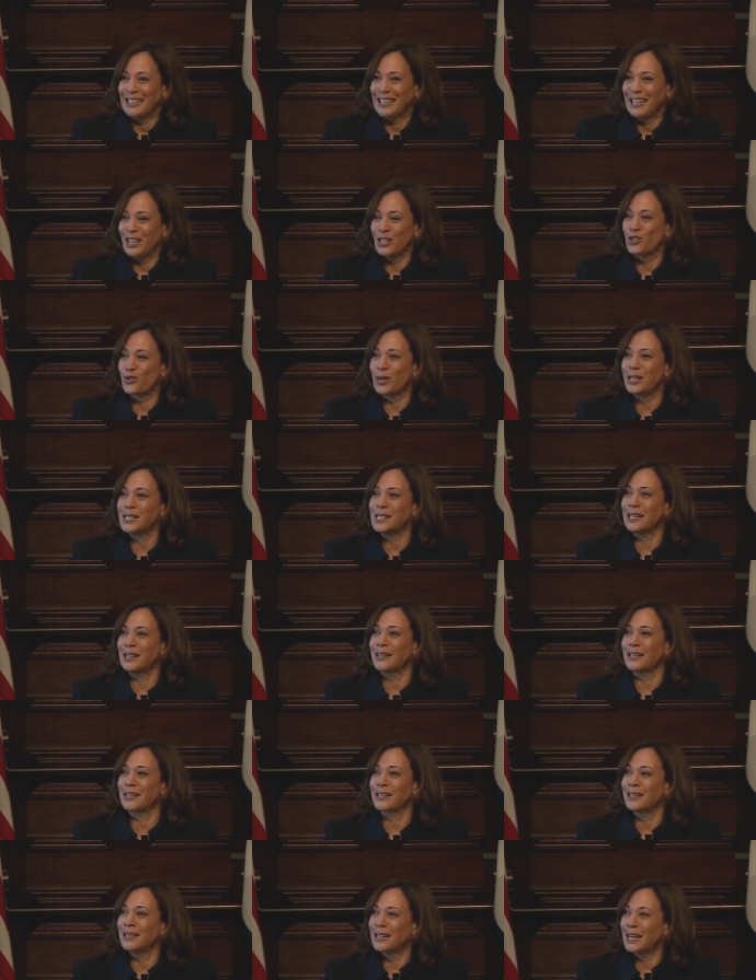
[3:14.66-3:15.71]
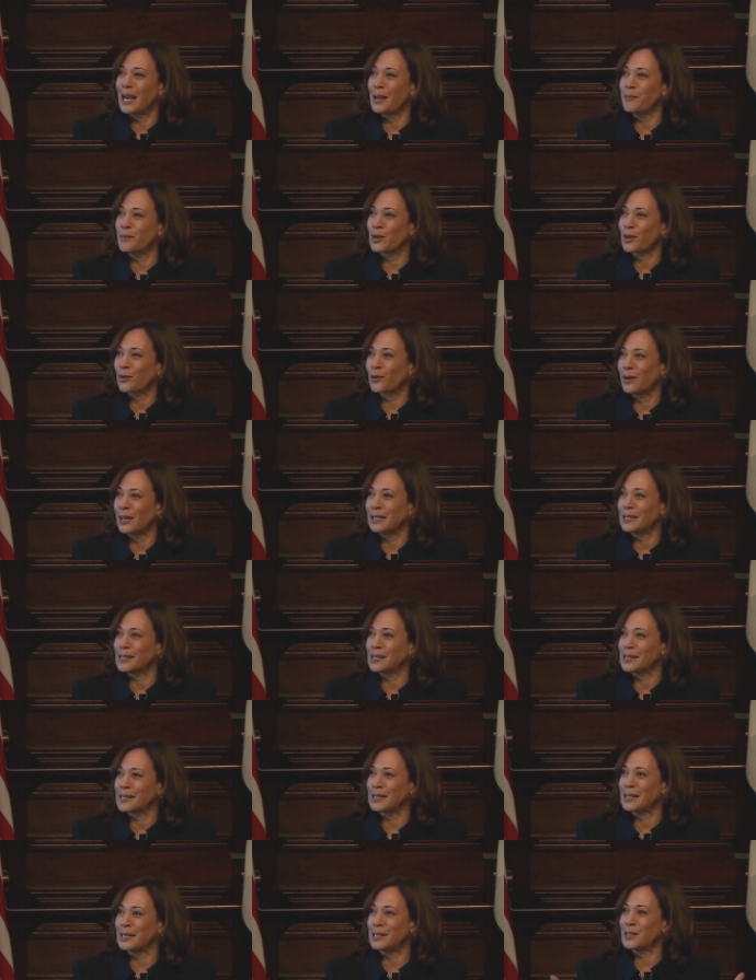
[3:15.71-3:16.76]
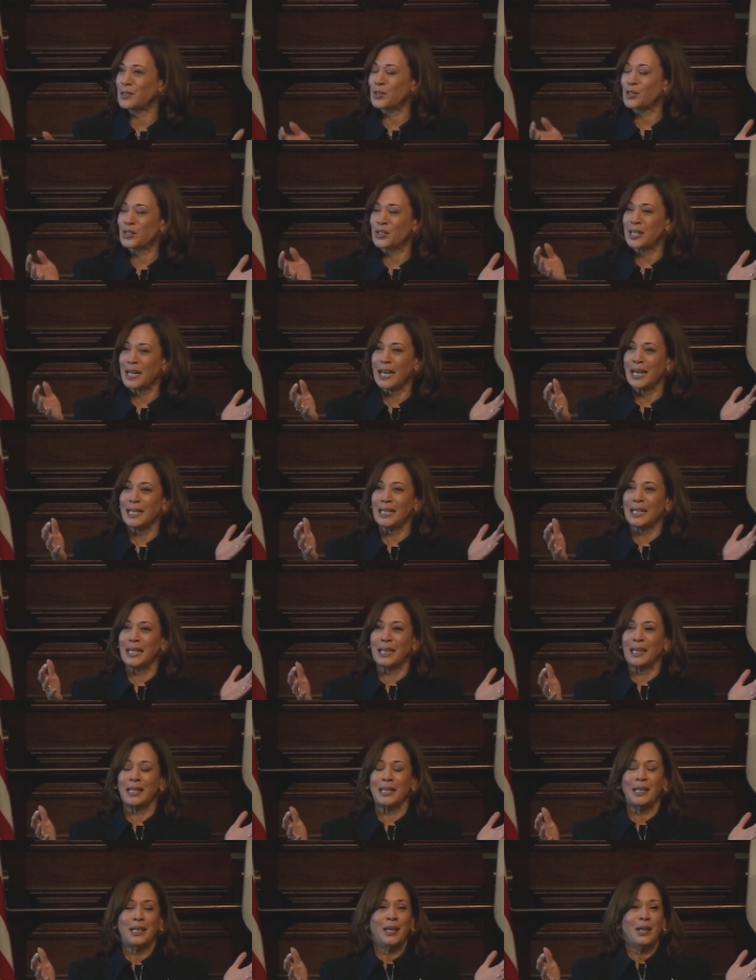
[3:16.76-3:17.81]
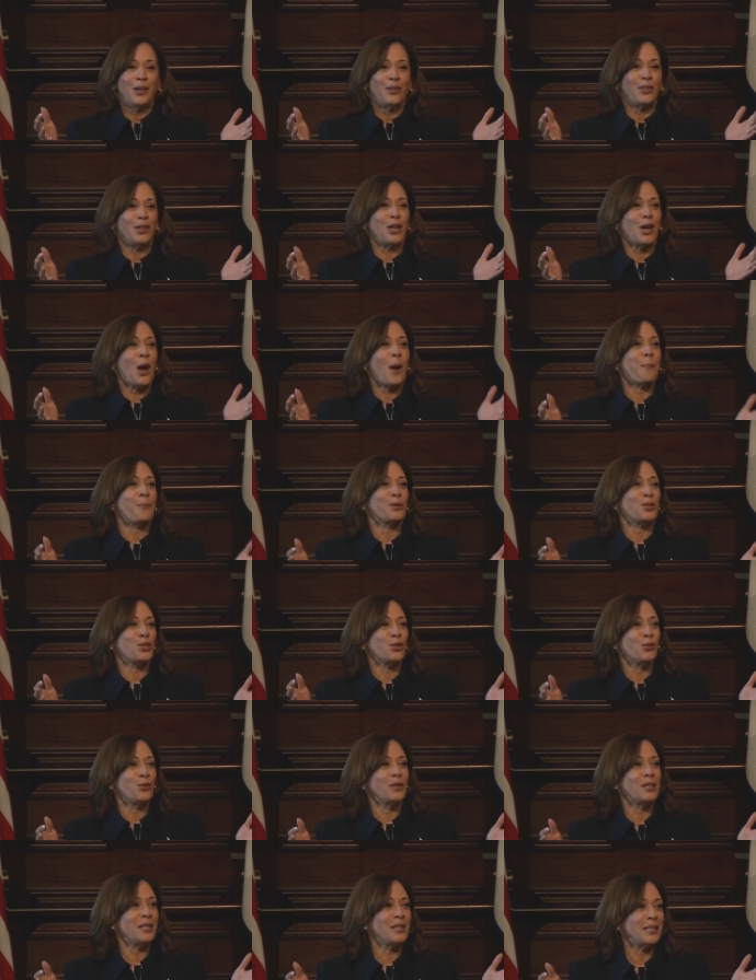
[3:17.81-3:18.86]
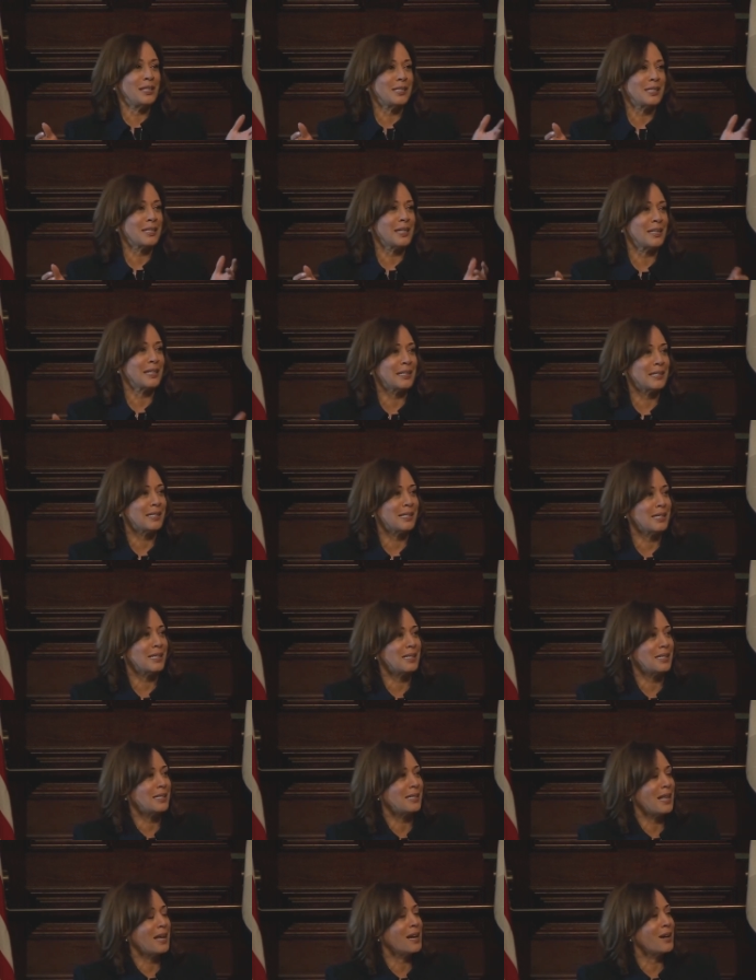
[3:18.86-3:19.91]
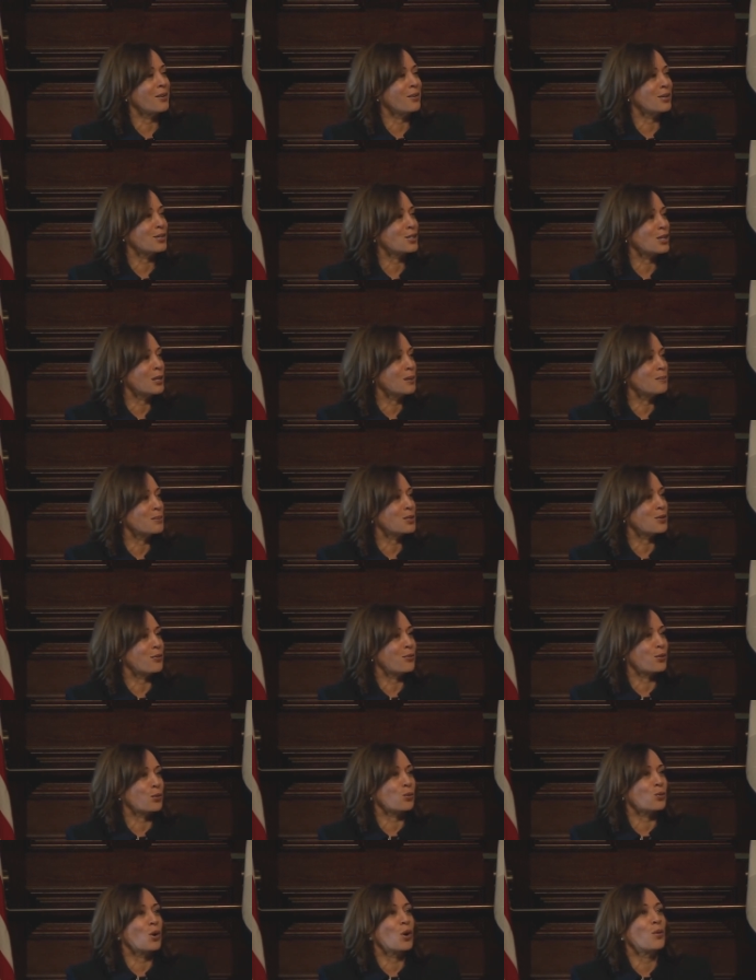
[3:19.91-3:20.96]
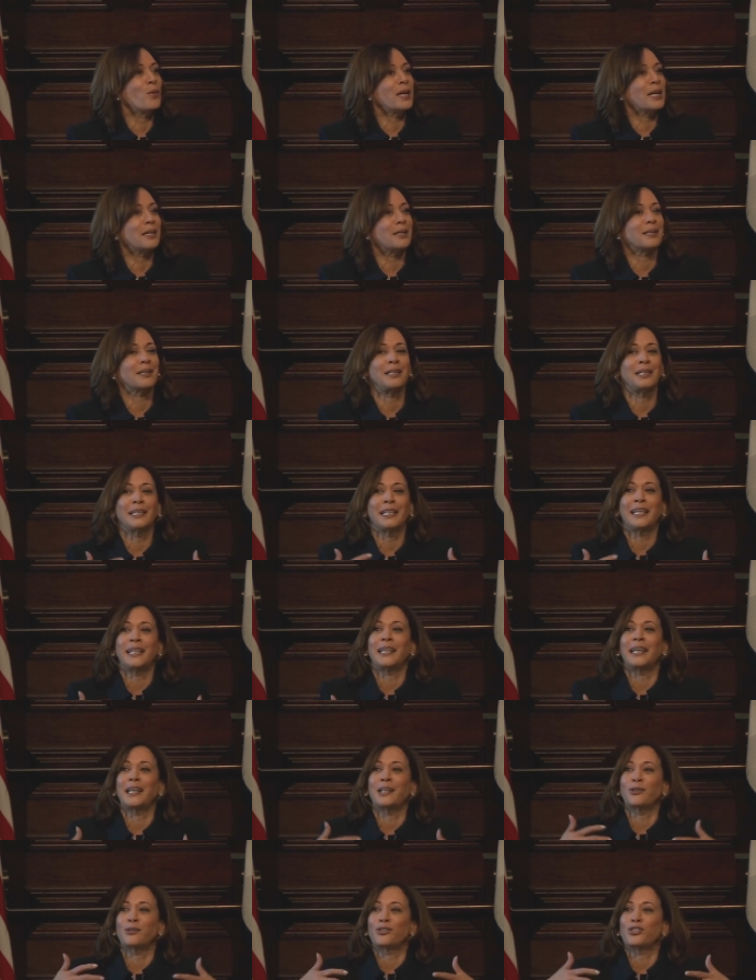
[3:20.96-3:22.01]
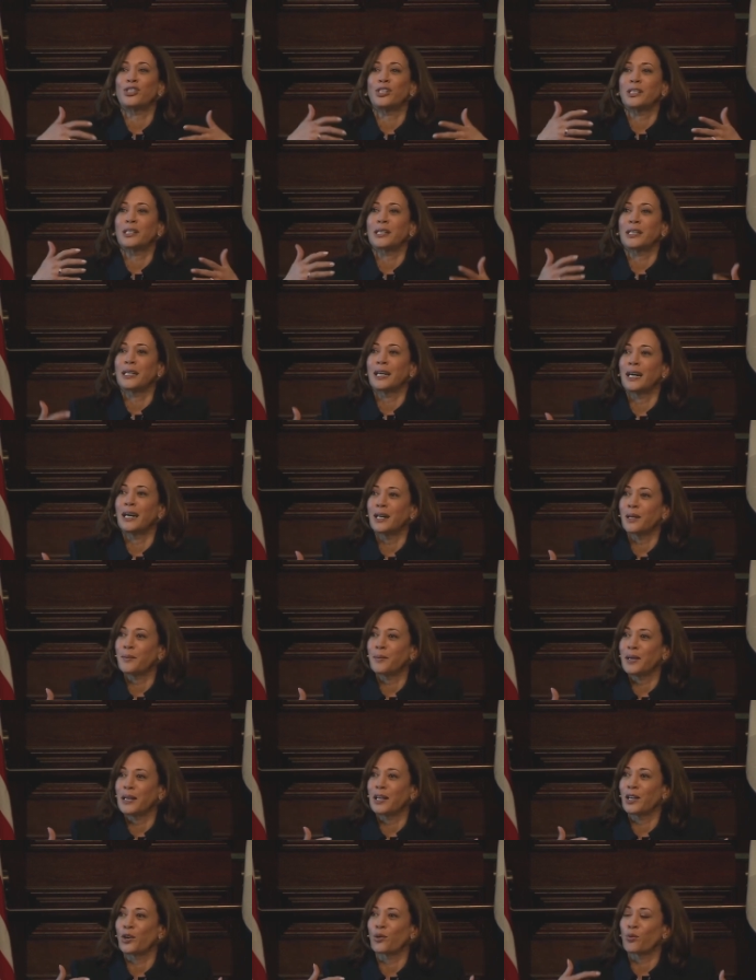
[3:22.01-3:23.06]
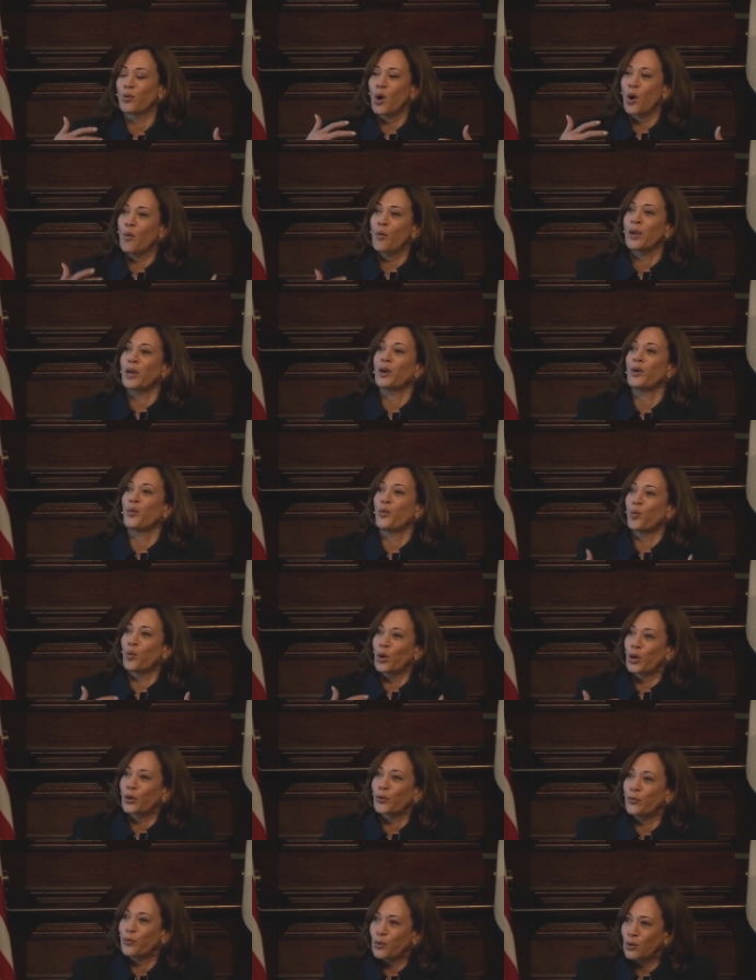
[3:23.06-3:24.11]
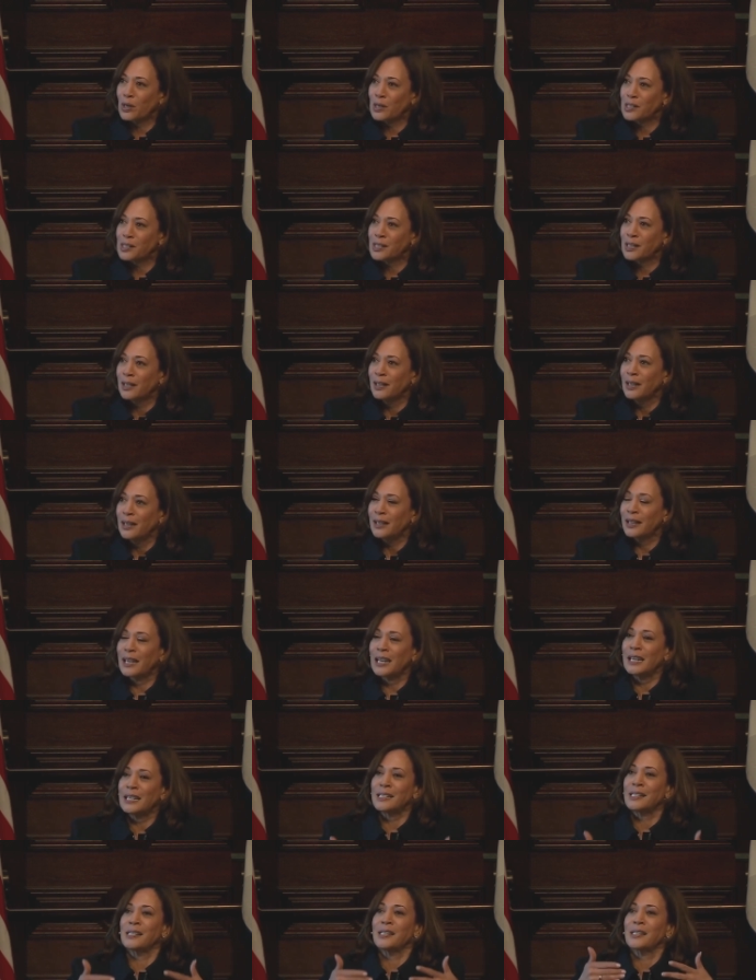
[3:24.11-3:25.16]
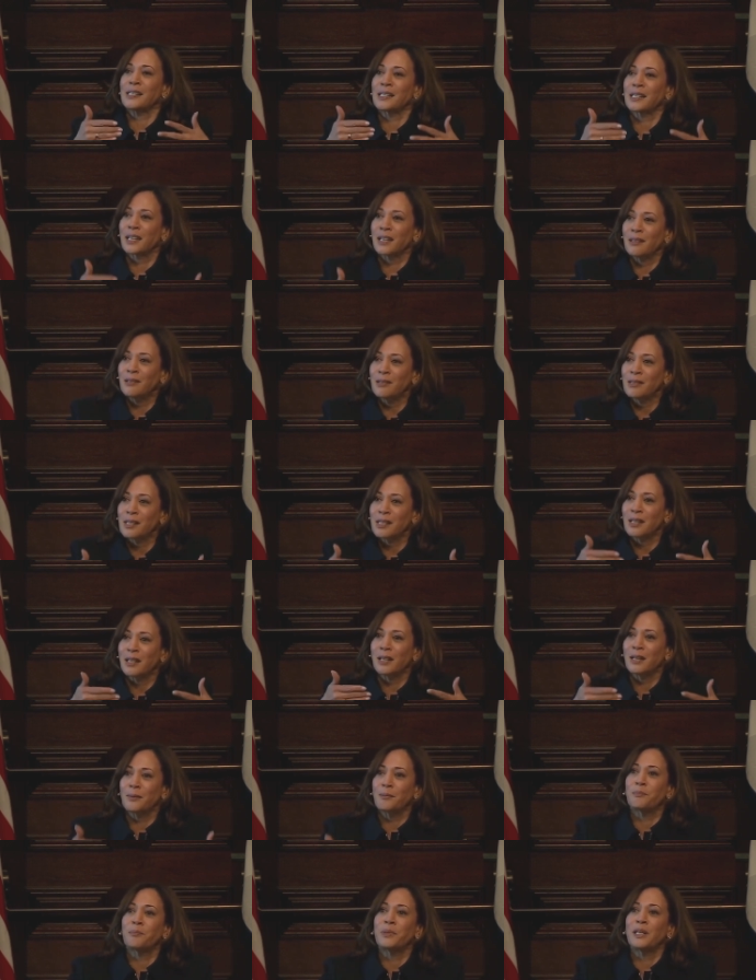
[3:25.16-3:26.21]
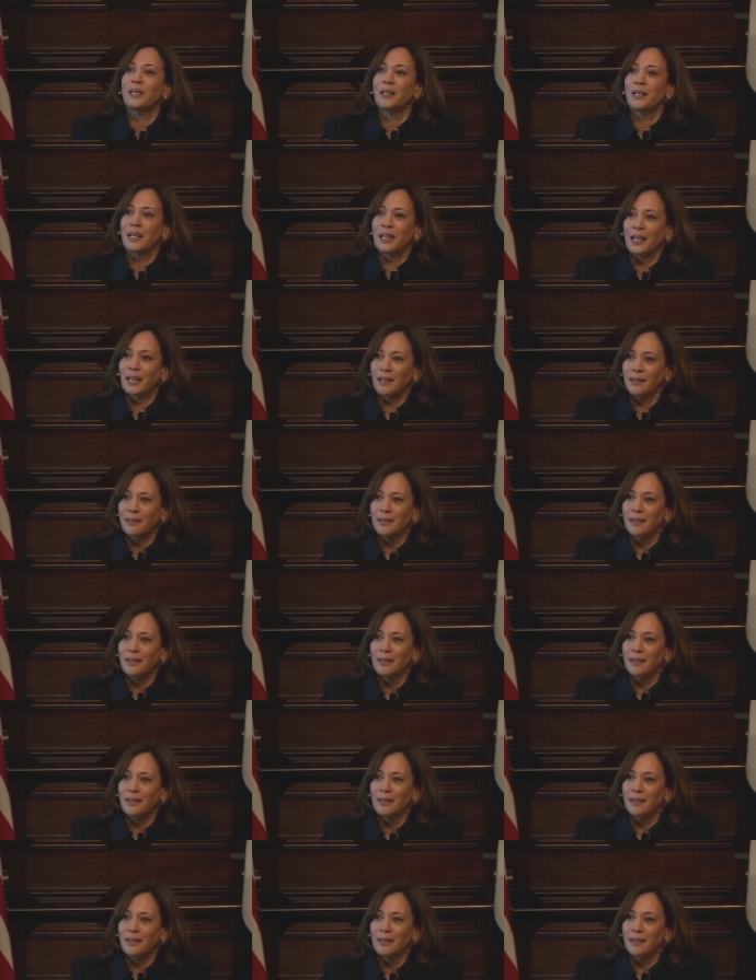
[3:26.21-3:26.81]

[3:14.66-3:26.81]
addressing the climate crisis and understanding the, the opportunities that exist there in terms of growing a clean energy economy and growing a workforce that has the skills and the ability